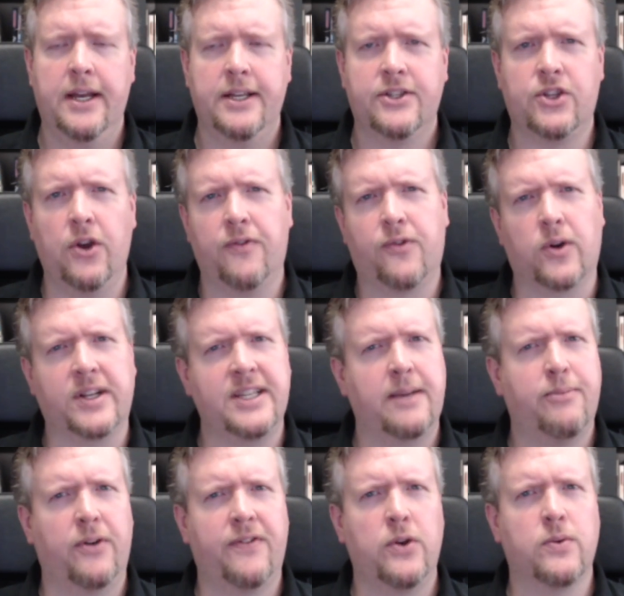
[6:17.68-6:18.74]
So, for
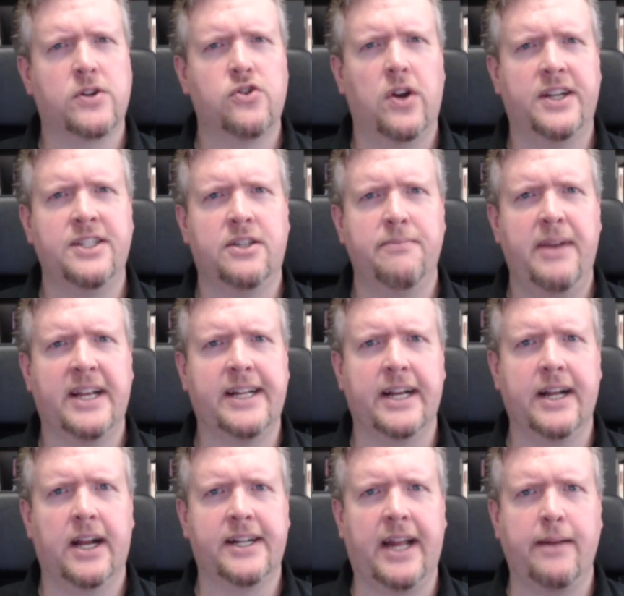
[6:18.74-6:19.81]
example, if you were trying to make
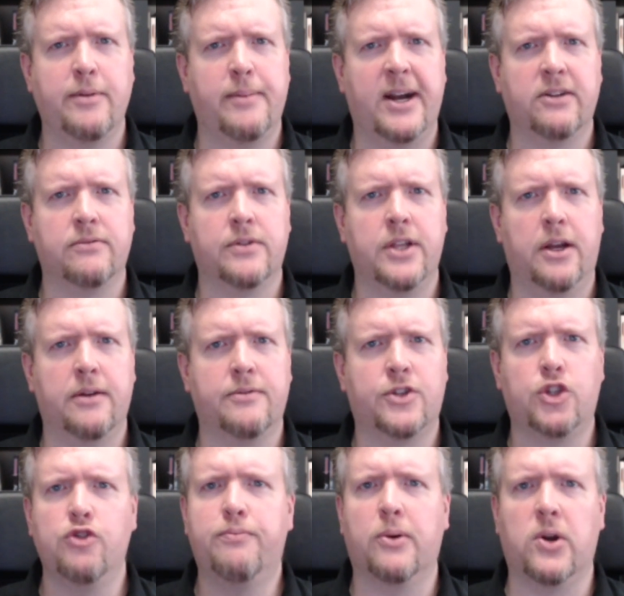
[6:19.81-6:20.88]
a game about
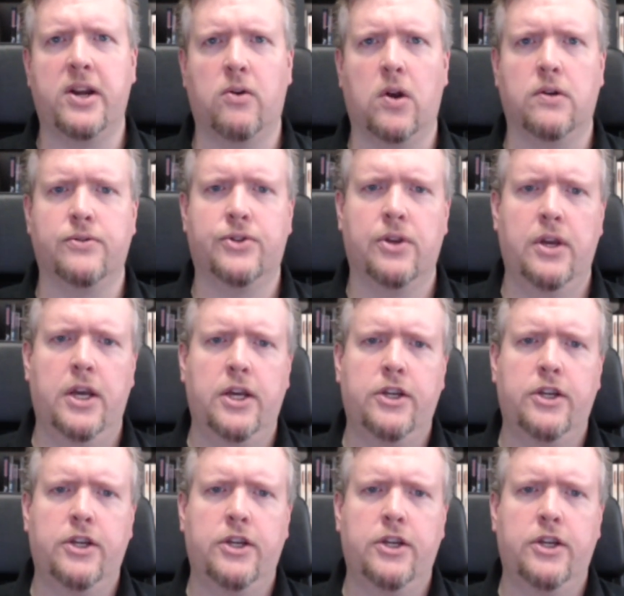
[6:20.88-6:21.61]
superheroes,